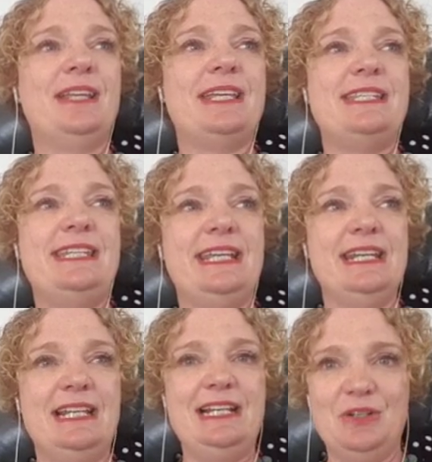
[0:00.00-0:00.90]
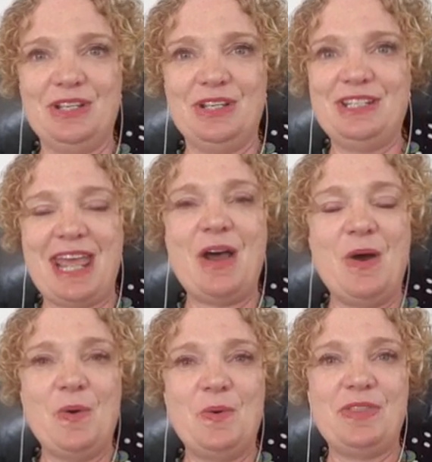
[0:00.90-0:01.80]
Secondly, look at that
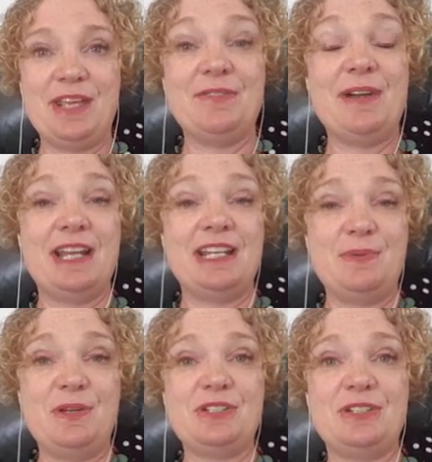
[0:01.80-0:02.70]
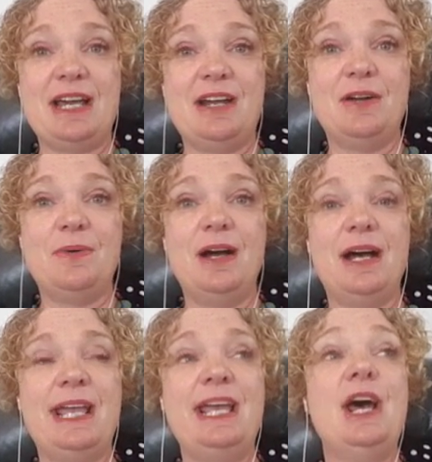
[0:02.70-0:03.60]
whole thing around your personal
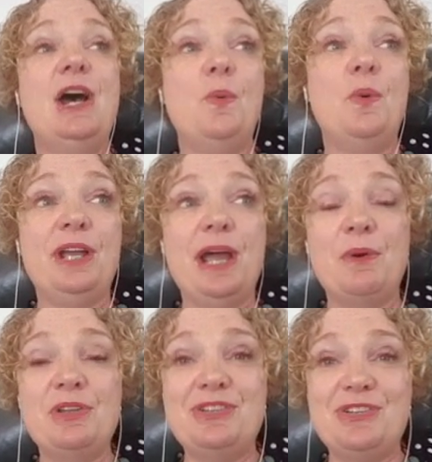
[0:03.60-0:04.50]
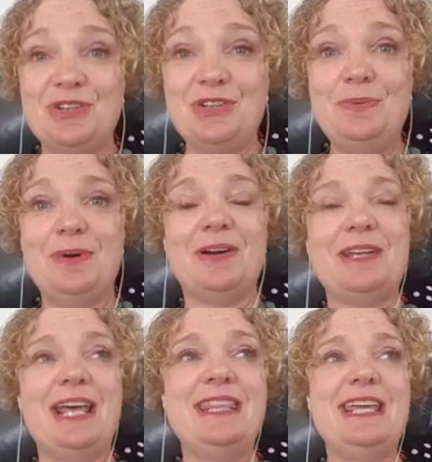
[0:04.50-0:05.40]
ROI, work out what you do want,
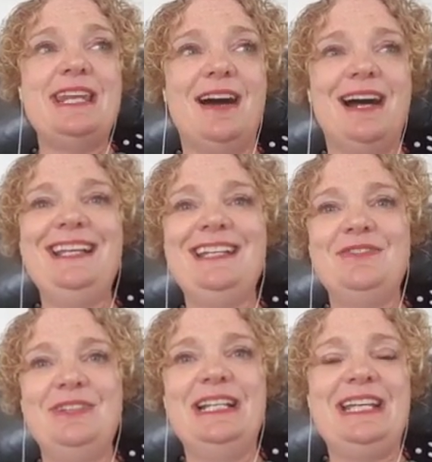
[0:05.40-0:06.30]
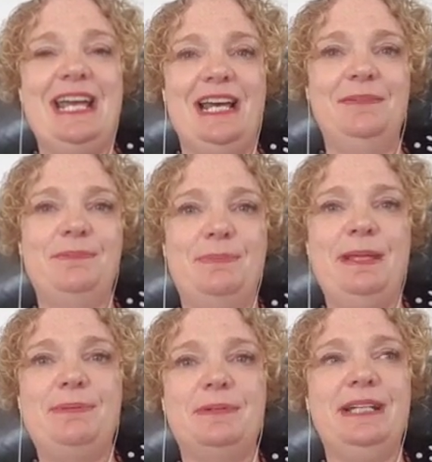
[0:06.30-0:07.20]
and then I can really help
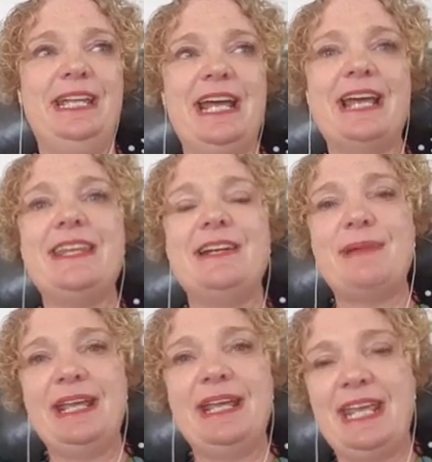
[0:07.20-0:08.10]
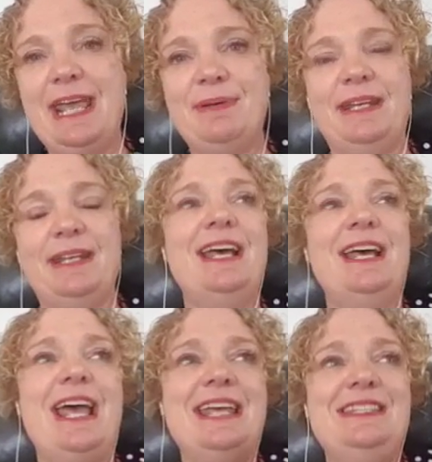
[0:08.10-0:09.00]
people get out there and make it happen.
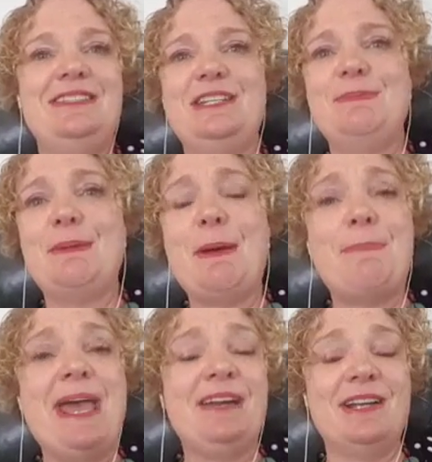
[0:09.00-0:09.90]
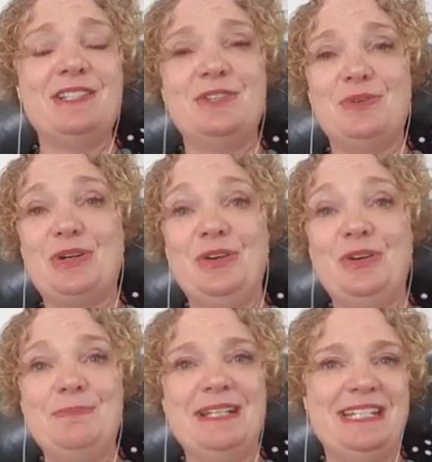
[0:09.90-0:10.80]
As you said to me, my background's in
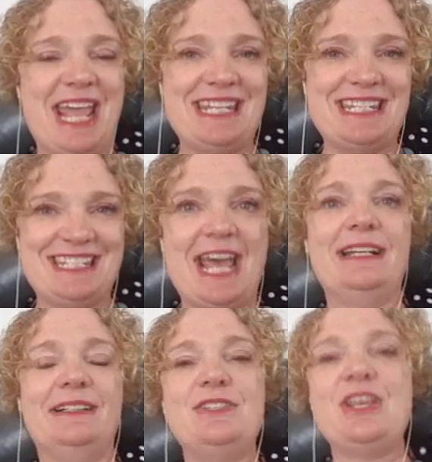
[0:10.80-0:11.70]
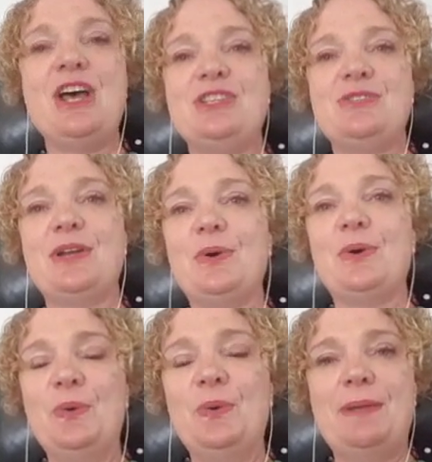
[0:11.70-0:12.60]
recruitment and sales, so I know
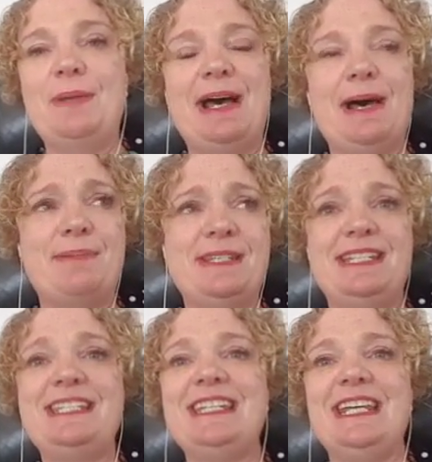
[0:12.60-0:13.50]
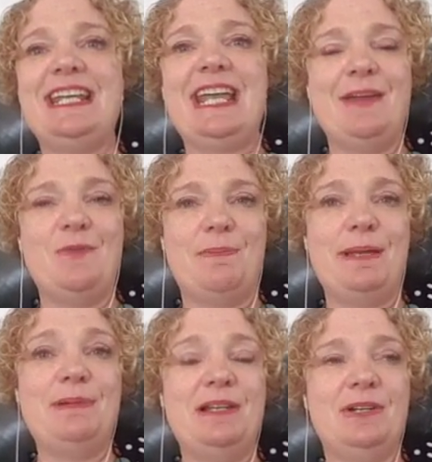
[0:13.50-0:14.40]
all about positioning and what
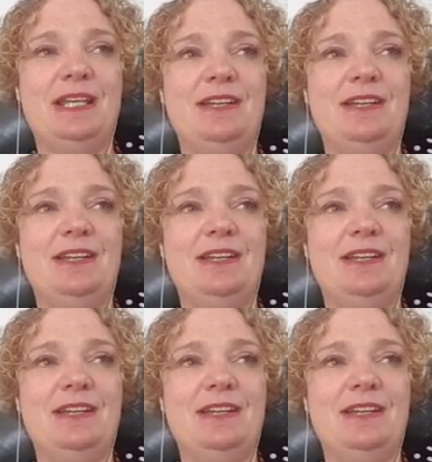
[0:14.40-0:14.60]
people are looking